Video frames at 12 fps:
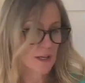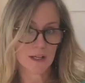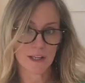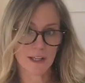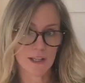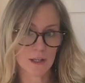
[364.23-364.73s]

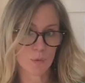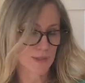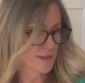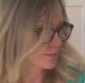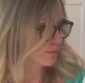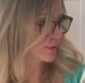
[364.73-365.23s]
He was
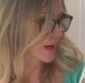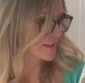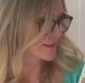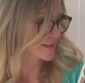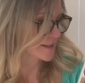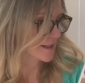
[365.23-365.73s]

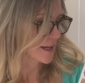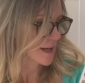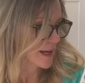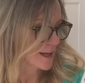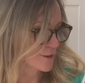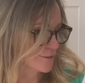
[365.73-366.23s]
impressed,
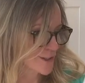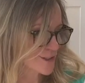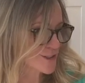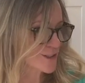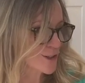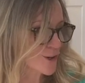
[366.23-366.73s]
and
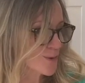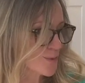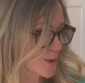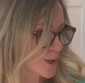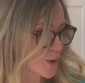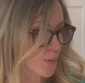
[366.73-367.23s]
eventually her
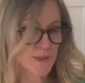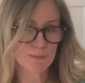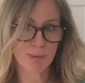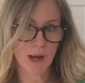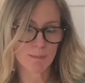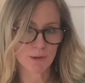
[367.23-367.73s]
work was
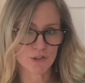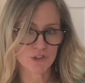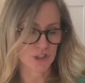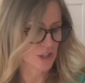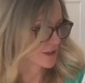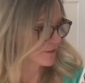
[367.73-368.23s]

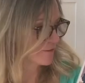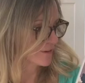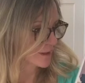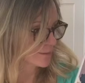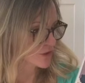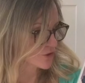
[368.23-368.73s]
published in the
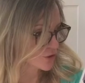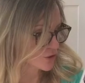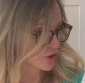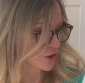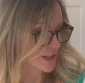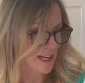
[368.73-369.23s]
famous
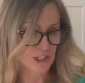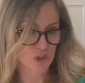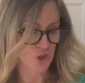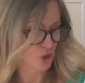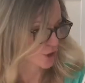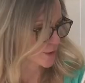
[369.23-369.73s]
journal
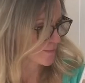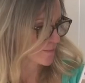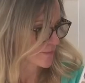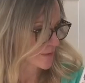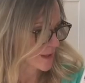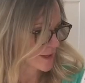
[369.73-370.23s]
Nature.
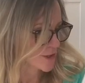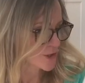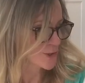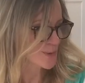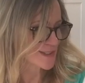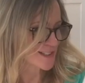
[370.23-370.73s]
She
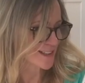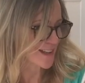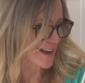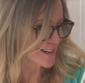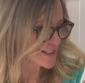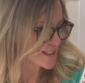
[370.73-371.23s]
was
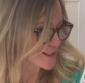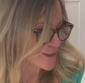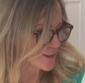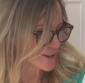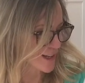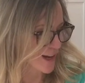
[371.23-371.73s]
delighted to
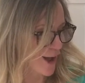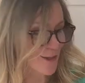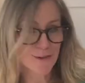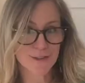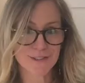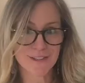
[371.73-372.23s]
learn that
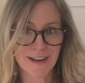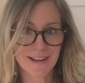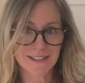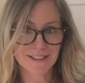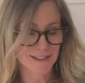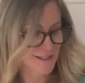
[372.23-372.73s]
other
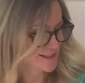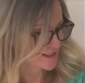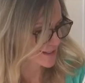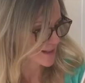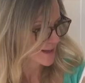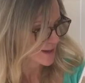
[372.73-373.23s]

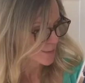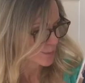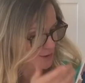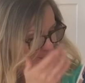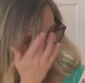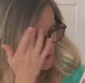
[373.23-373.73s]
scientists were
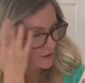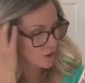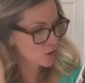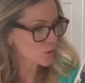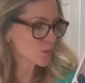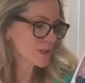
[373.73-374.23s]
using
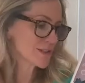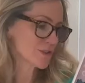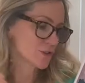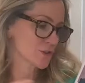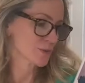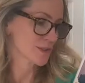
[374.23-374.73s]
her
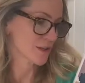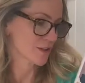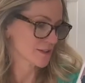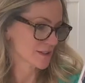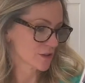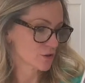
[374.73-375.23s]
research
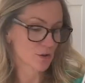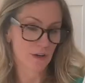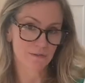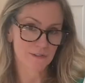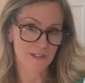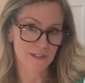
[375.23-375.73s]
results and
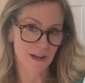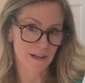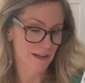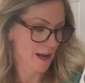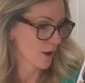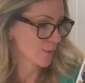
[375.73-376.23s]
trough design
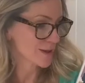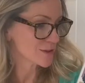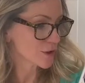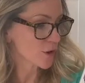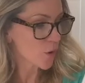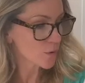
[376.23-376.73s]
now in
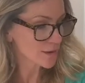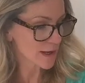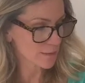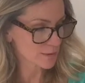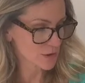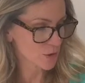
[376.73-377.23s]
their own
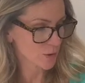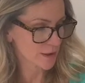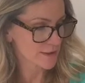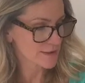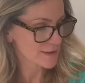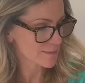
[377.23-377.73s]

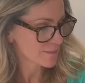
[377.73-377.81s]
laboratories.